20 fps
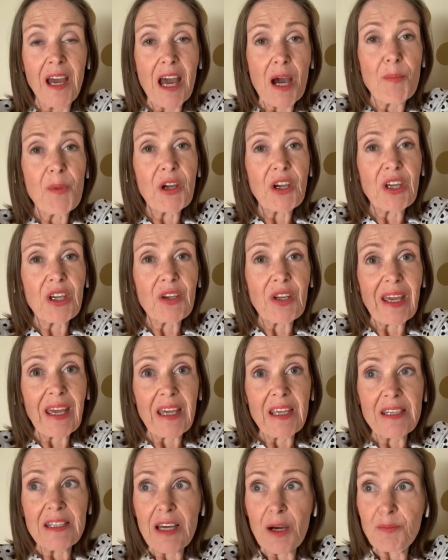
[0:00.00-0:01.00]
Am I going to
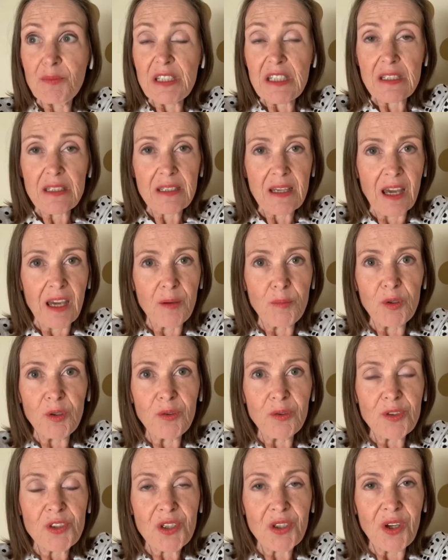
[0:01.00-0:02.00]
end up
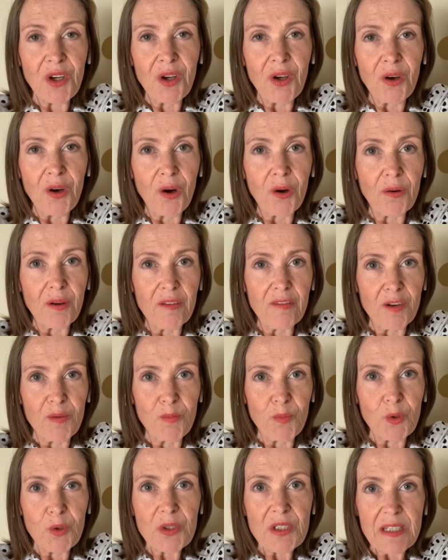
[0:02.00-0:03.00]
disabled or
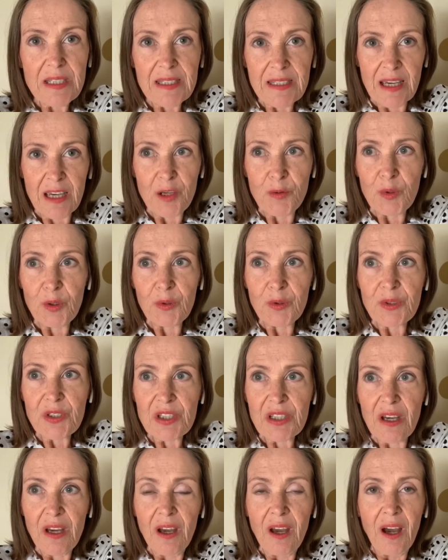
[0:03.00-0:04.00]
even more
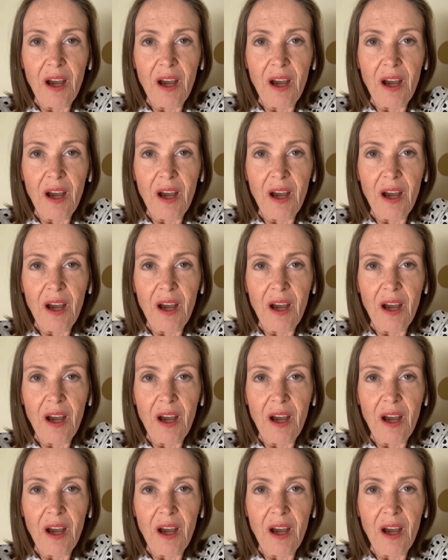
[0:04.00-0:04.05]
disabled?